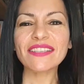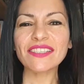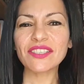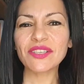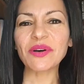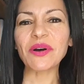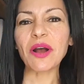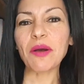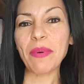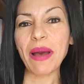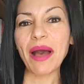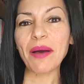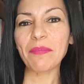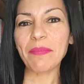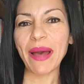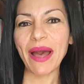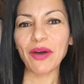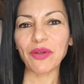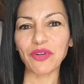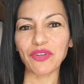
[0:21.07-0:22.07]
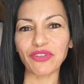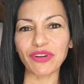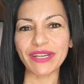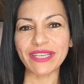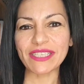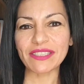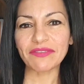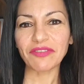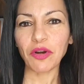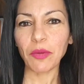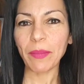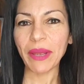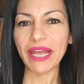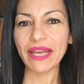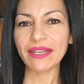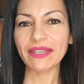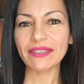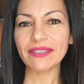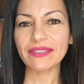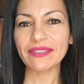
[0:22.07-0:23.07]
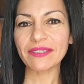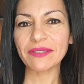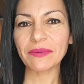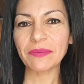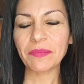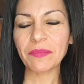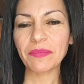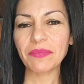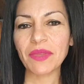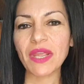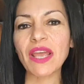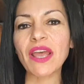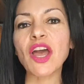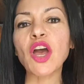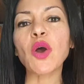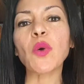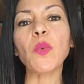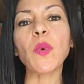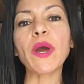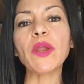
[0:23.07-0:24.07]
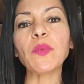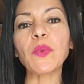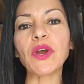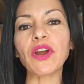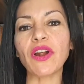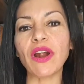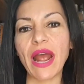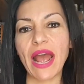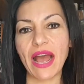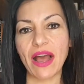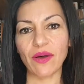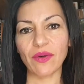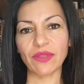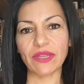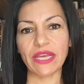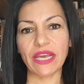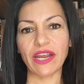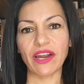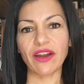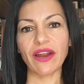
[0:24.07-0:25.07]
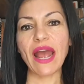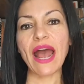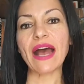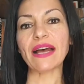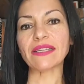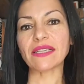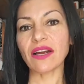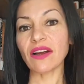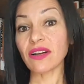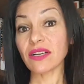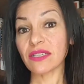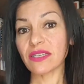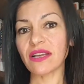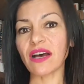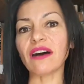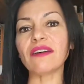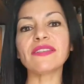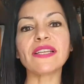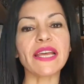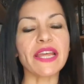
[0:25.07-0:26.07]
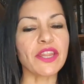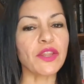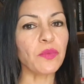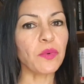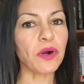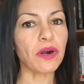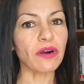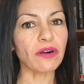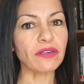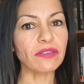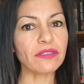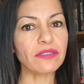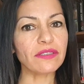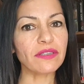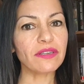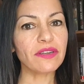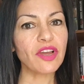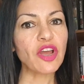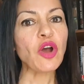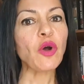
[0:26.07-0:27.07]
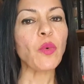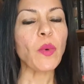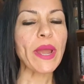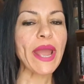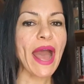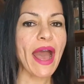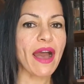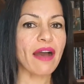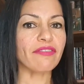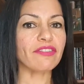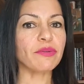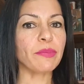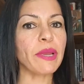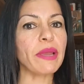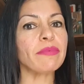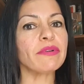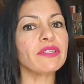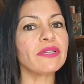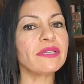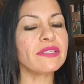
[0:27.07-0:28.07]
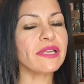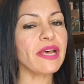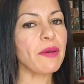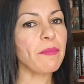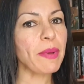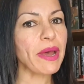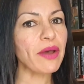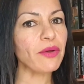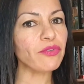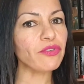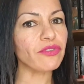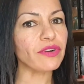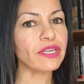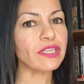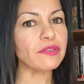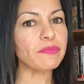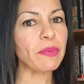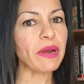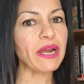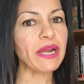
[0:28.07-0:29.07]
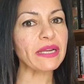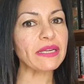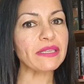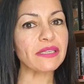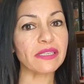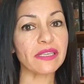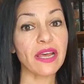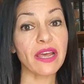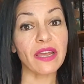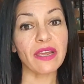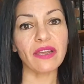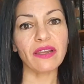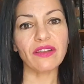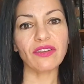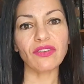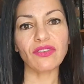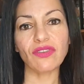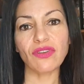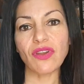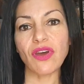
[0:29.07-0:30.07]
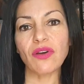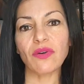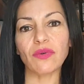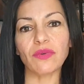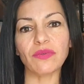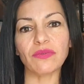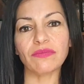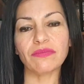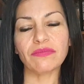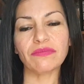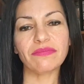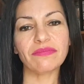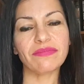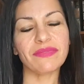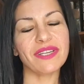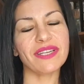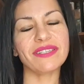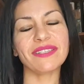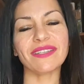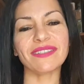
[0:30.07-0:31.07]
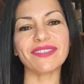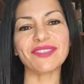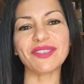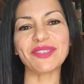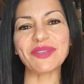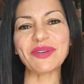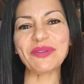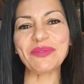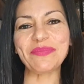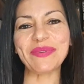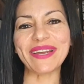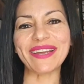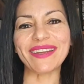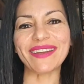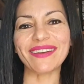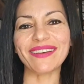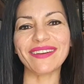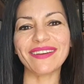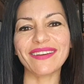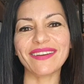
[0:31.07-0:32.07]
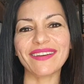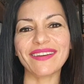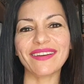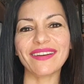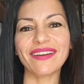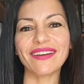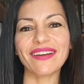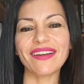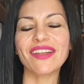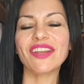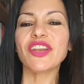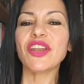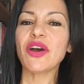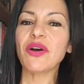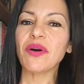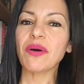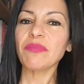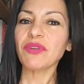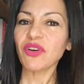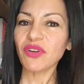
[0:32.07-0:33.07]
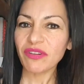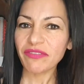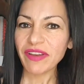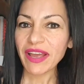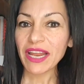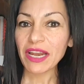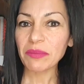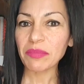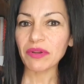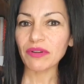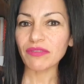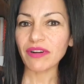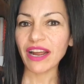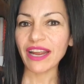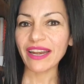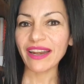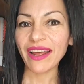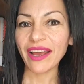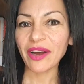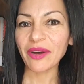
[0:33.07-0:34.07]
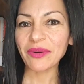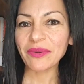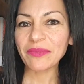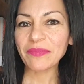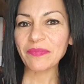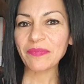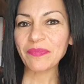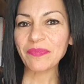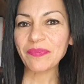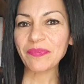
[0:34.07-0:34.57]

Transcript: Let's talk about boundaries for a bit. When we're out there as ourselves in the world, we have to be able to set boundaries by saying, no, this doesn't suit me. No, I'm not available right now.